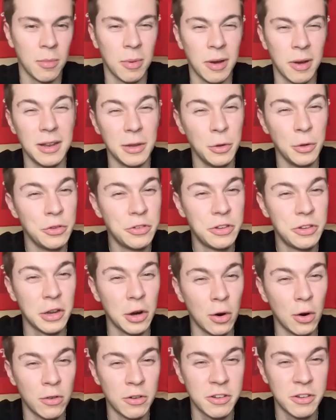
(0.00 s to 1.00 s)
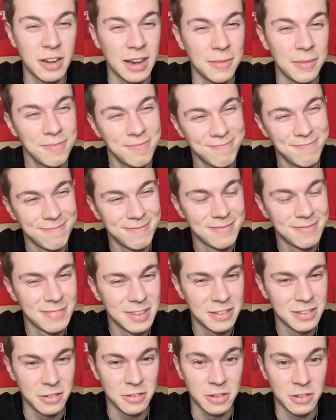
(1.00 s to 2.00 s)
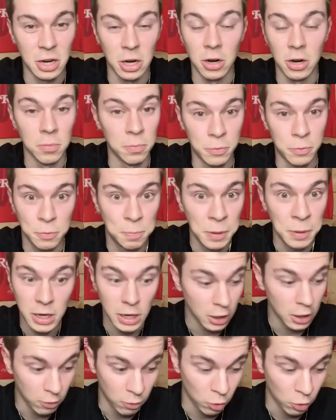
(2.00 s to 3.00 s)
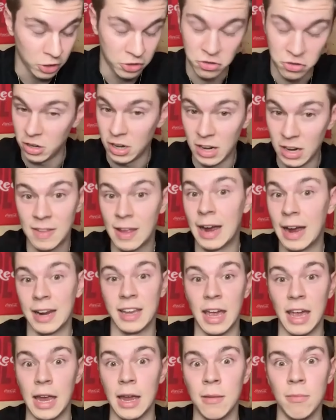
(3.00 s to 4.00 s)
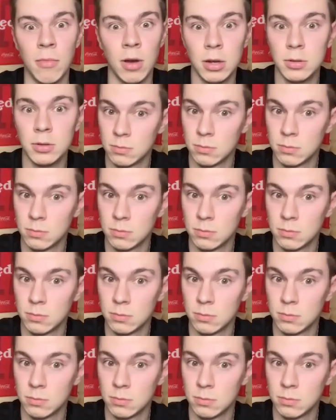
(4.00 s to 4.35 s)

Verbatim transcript: But losing in overtime, it's a stinger. Speaking of which, in that game,